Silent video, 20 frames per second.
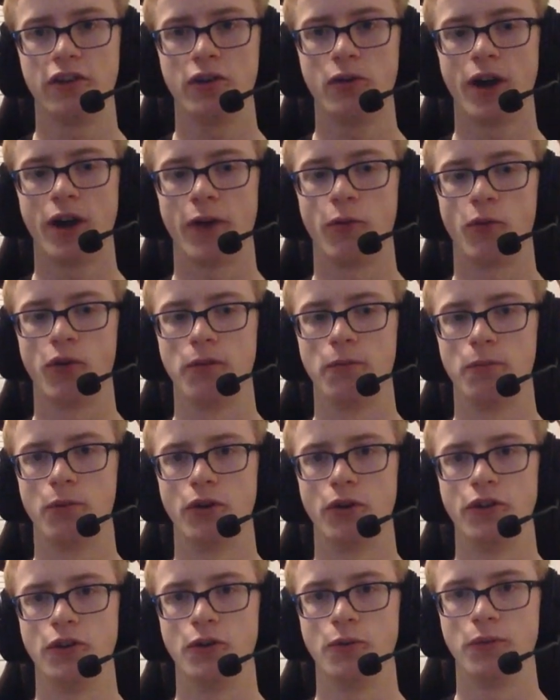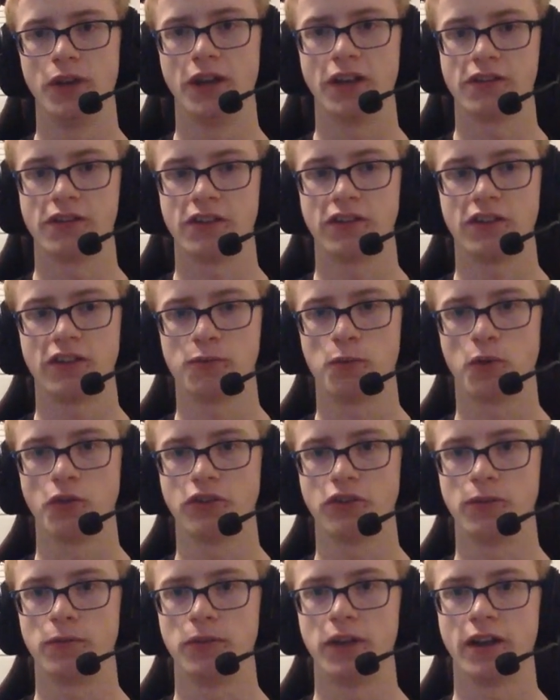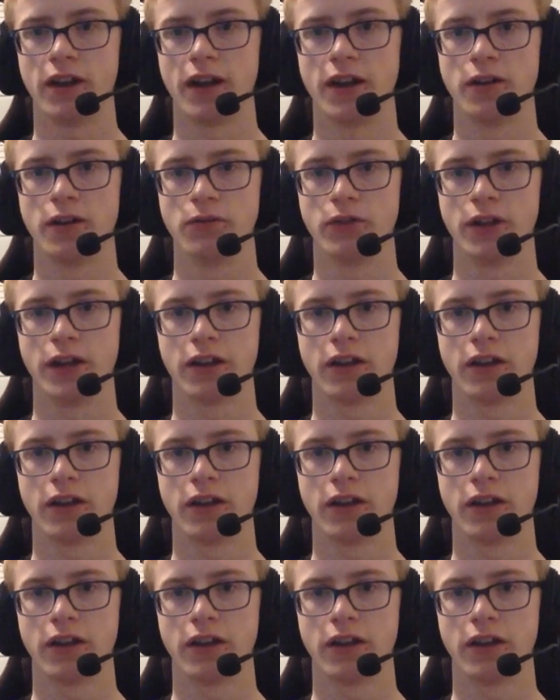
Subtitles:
I wouldn't put you, because this is supposed to be kind of like